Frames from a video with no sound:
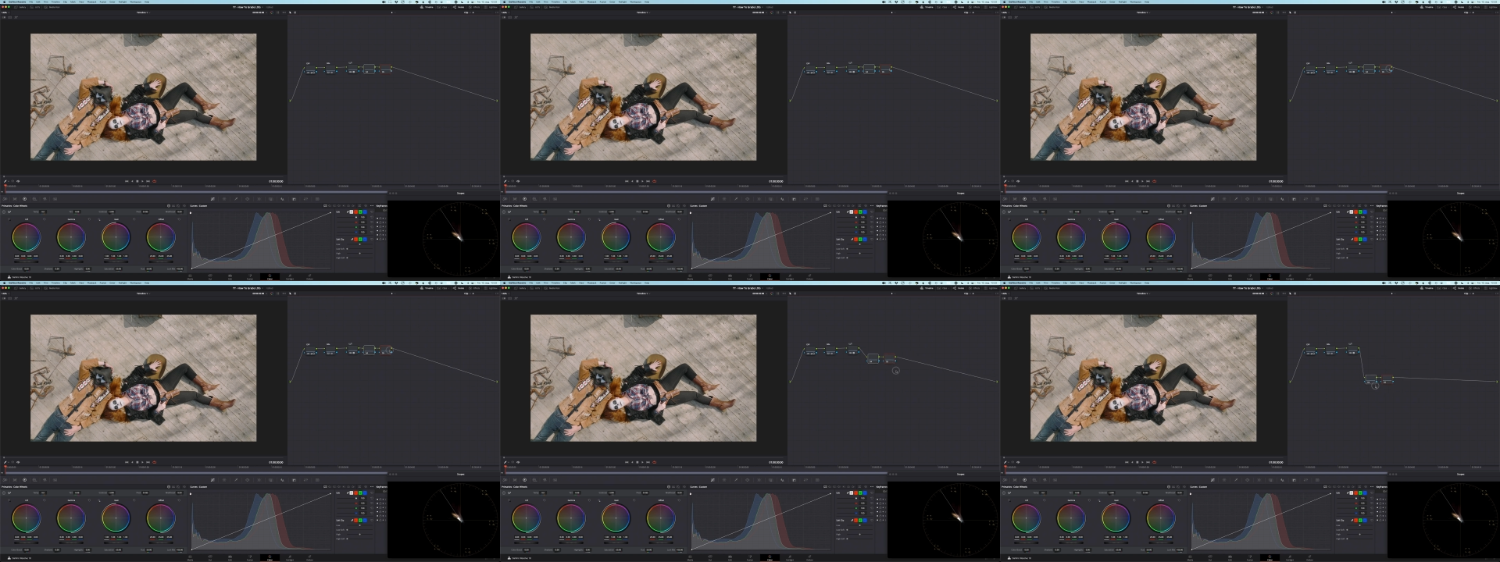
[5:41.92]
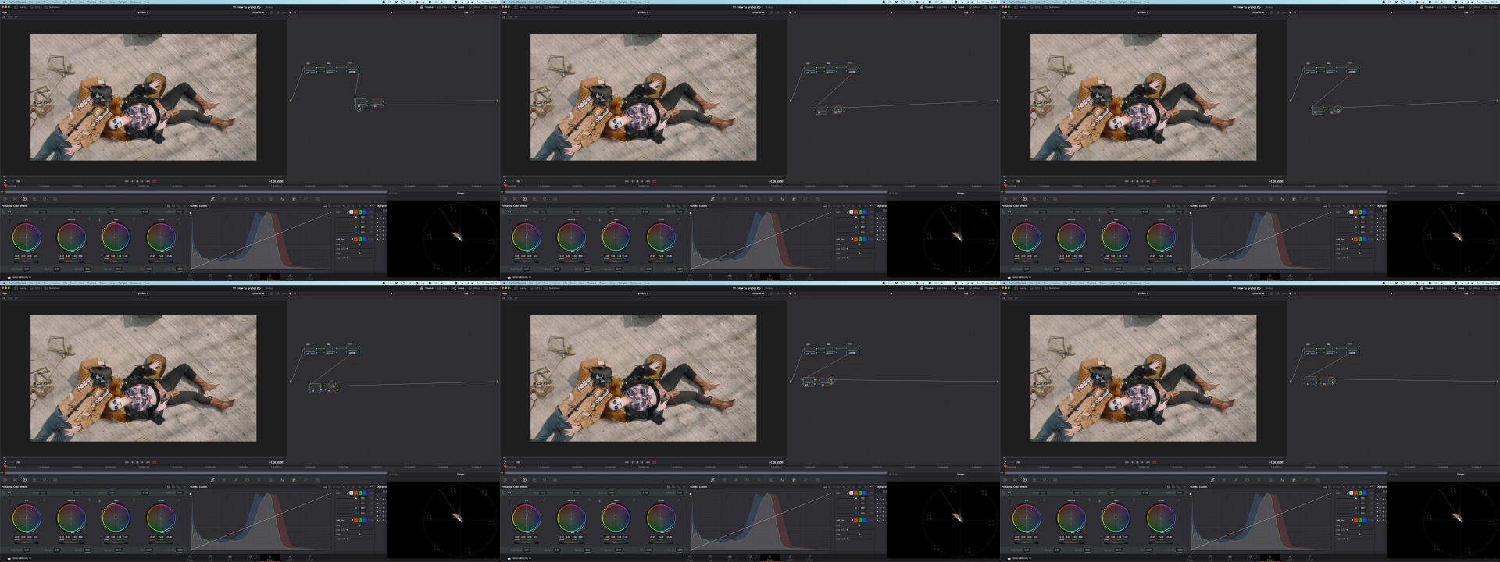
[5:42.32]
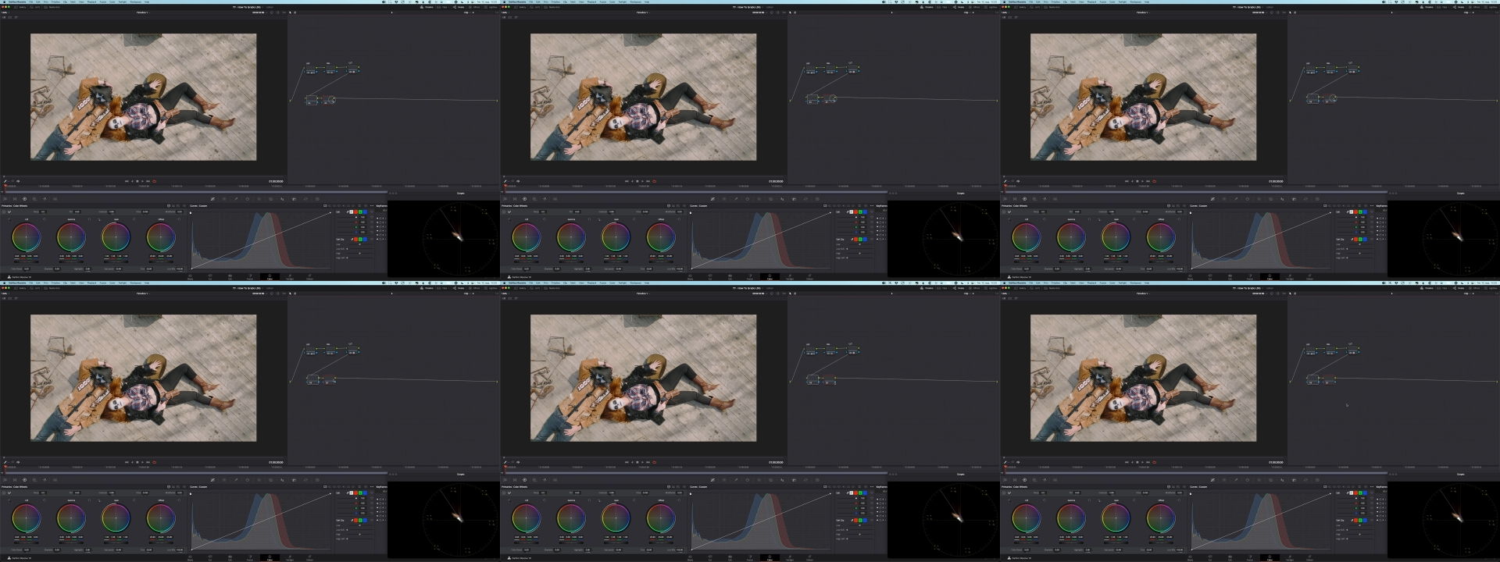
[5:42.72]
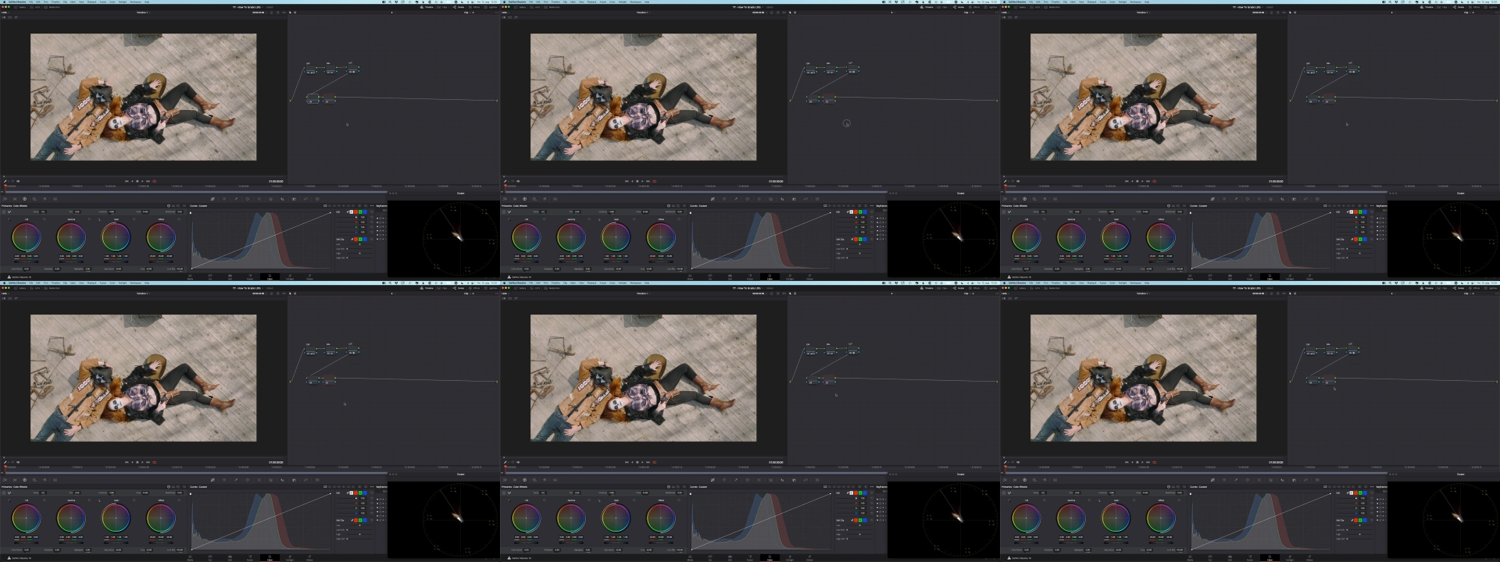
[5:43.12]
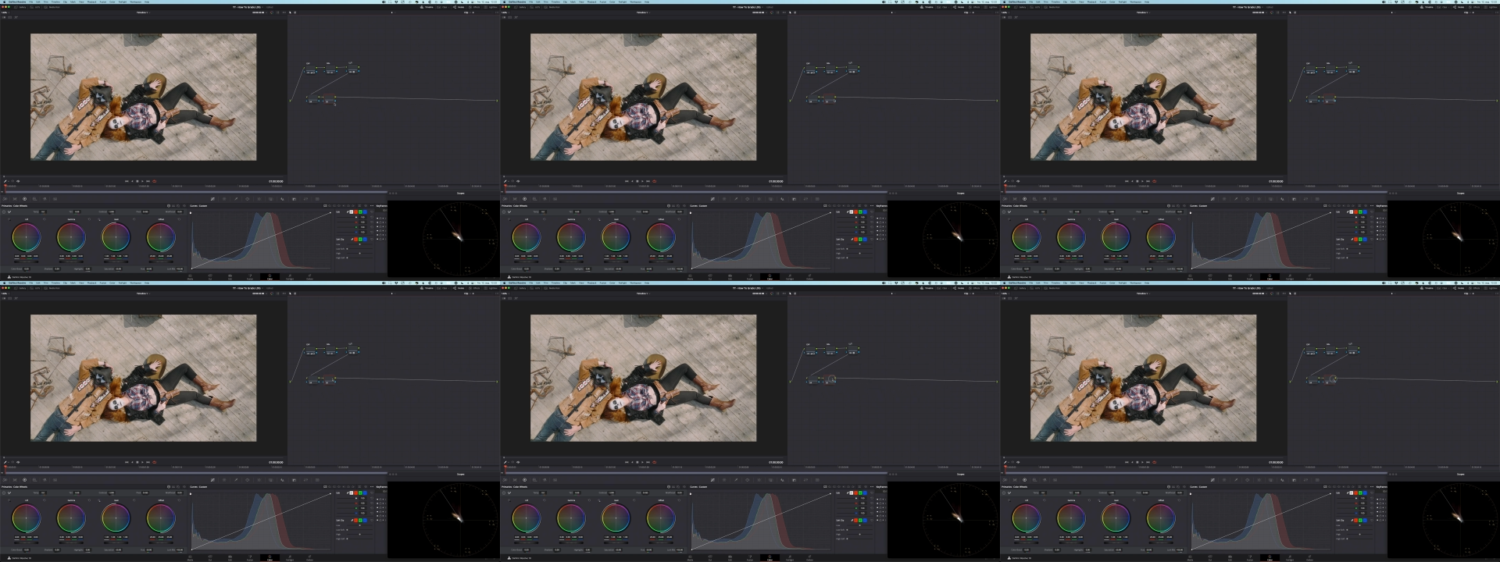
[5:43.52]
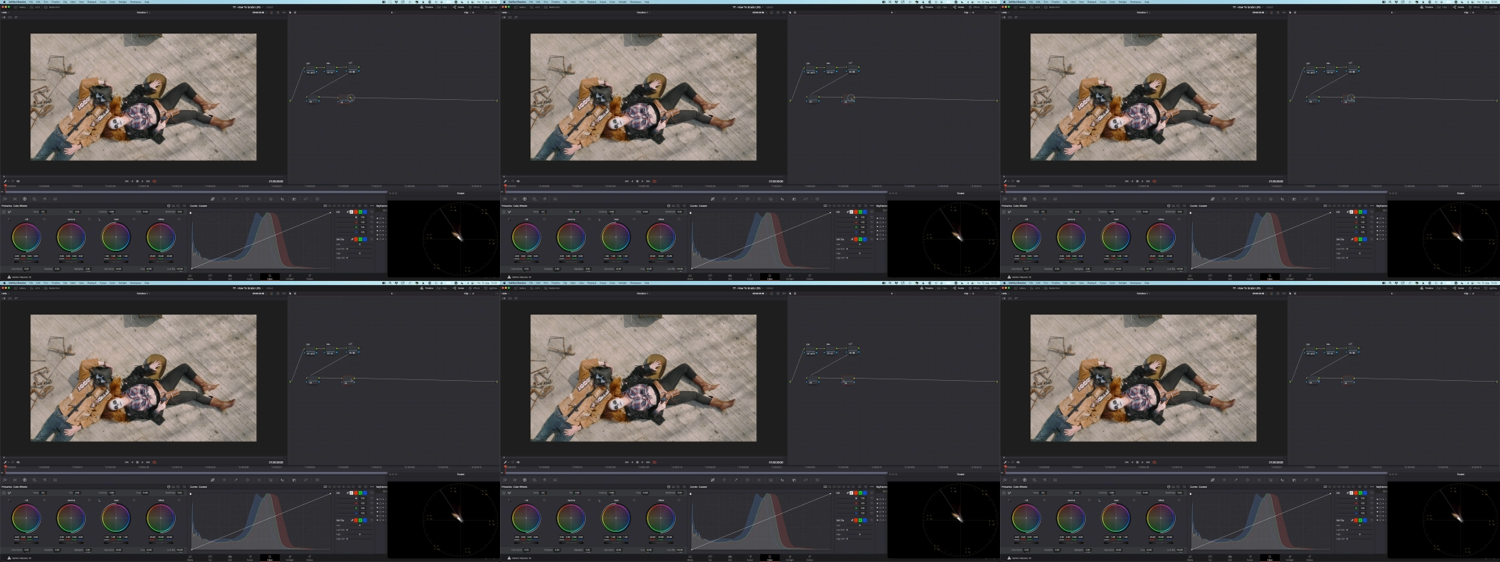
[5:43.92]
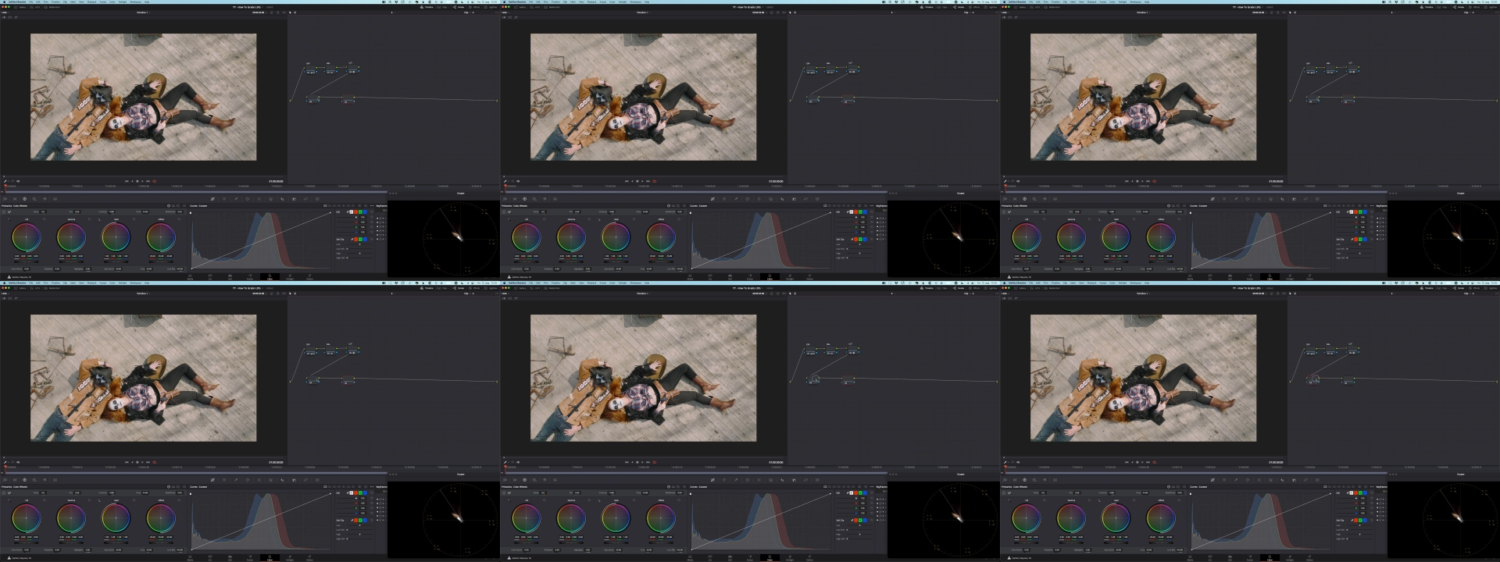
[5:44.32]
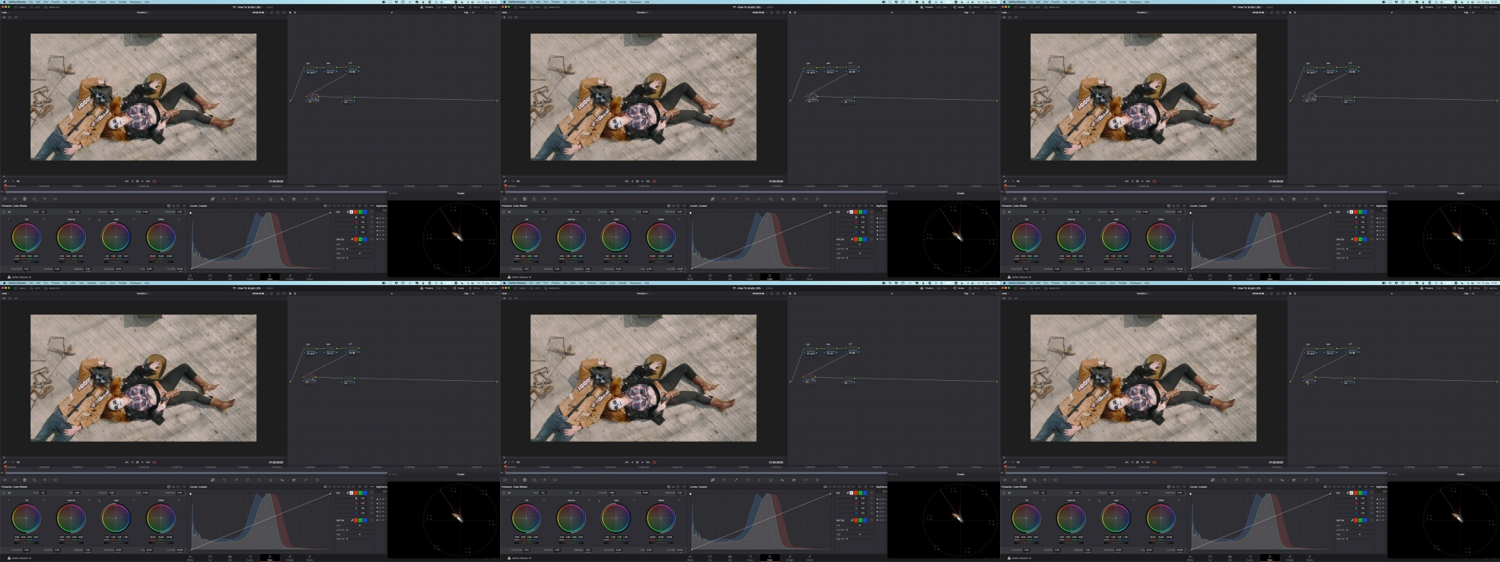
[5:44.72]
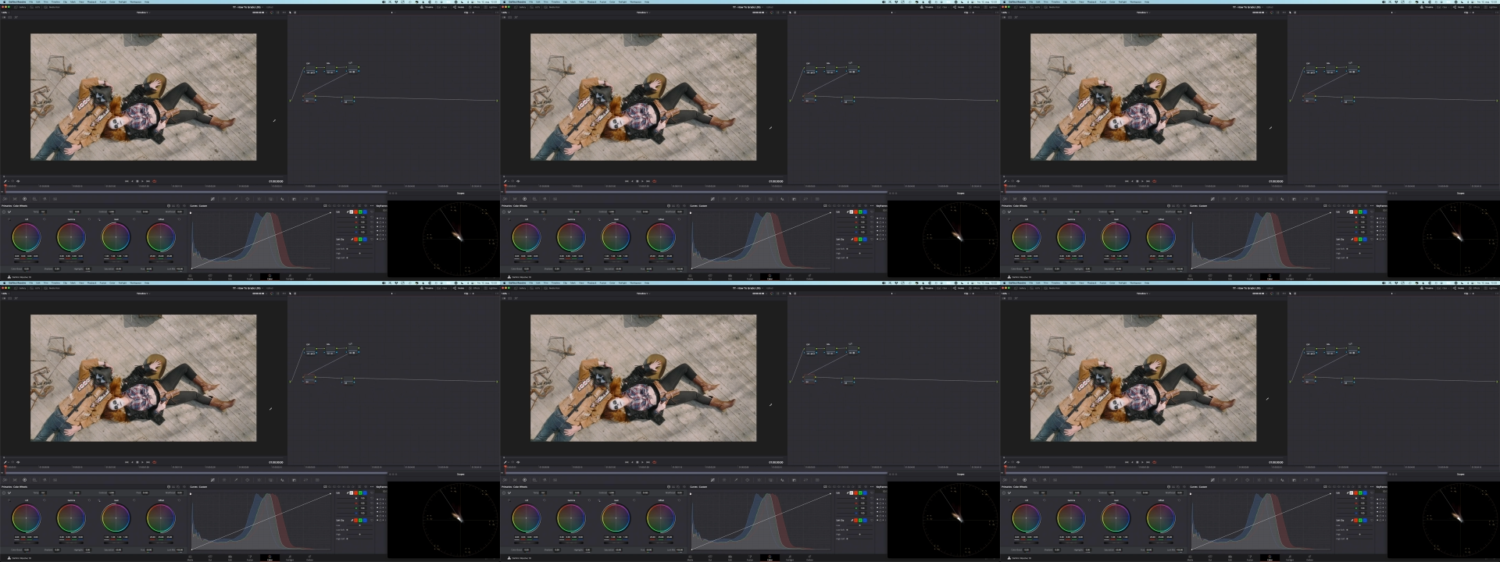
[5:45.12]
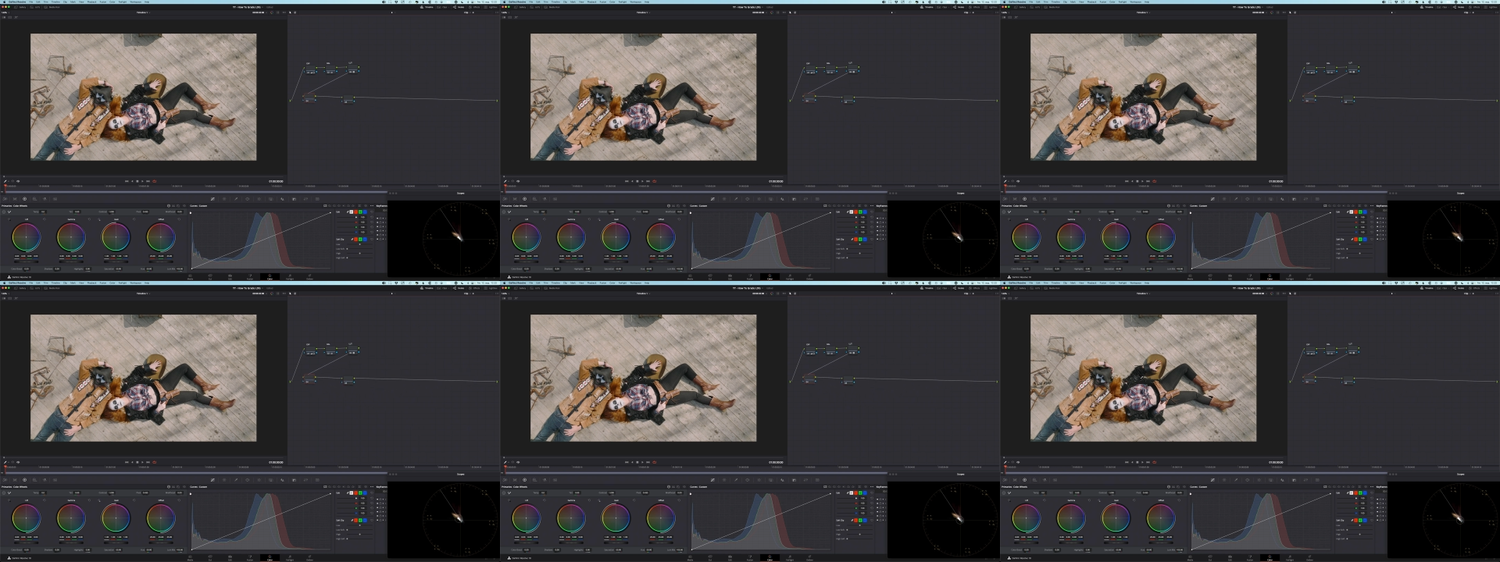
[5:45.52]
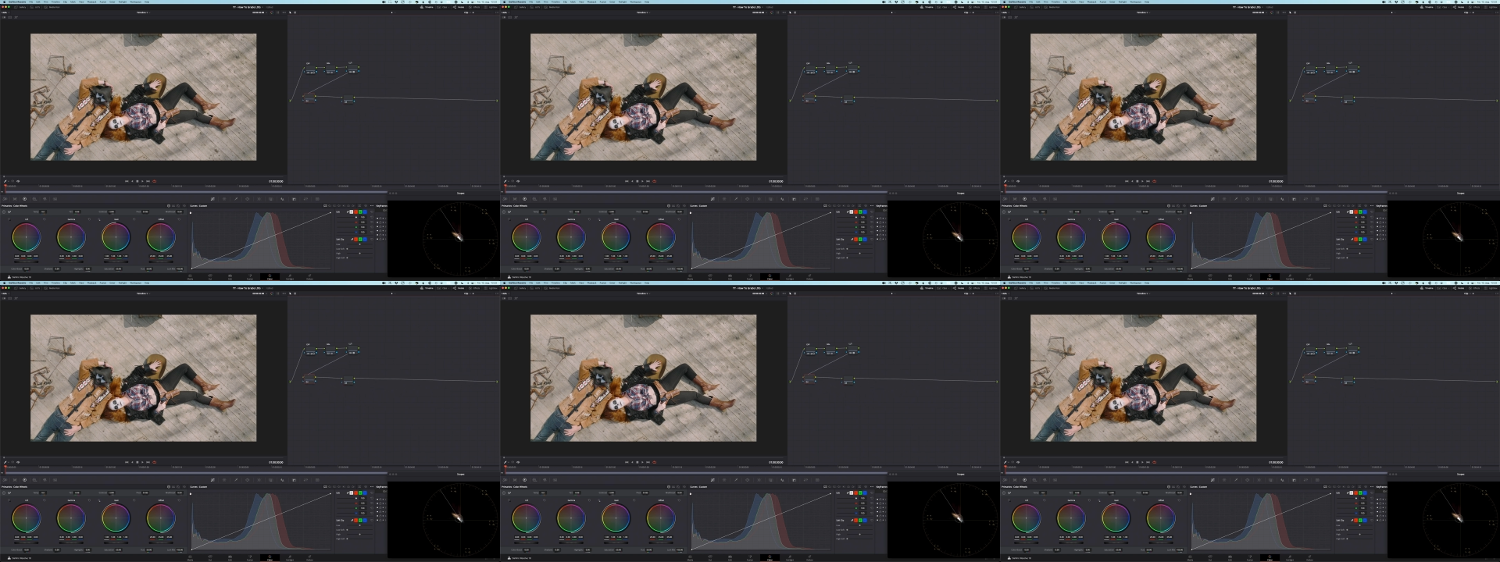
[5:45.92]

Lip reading: Nobody's mouth can be seen.